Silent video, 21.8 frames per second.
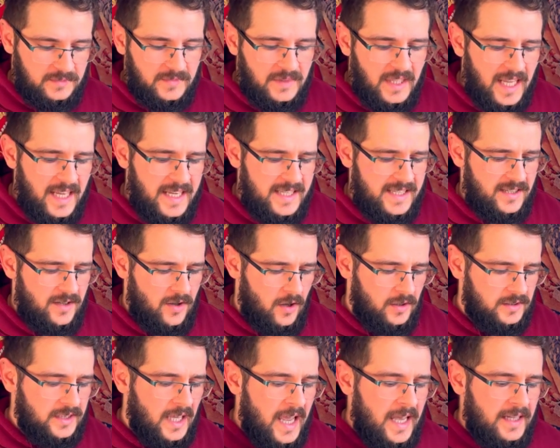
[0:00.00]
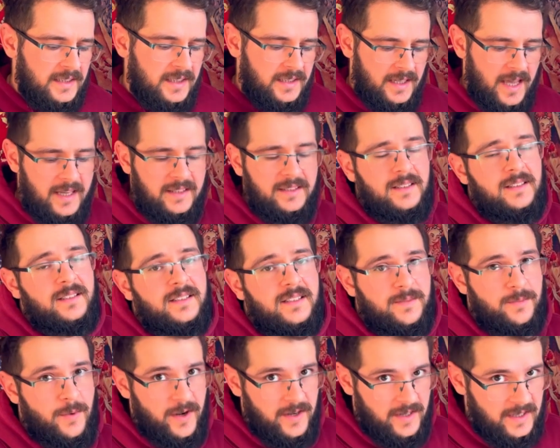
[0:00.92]
it's called the Knight
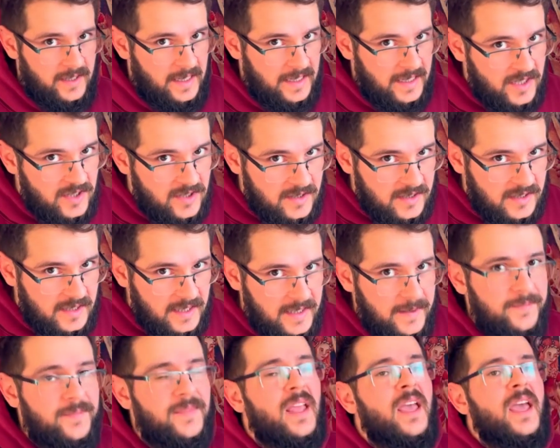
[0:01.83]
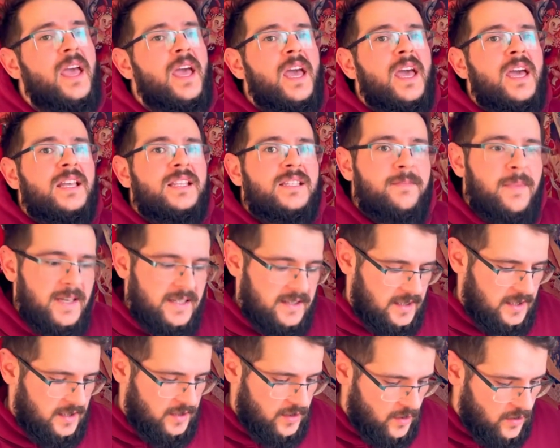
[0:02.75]
Curse-Breaking Agency. It's based
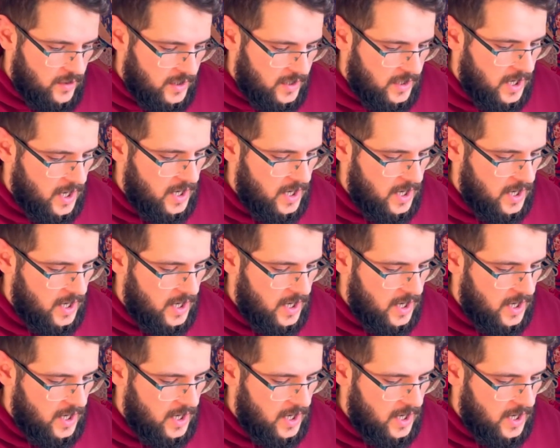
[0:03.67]
in New York.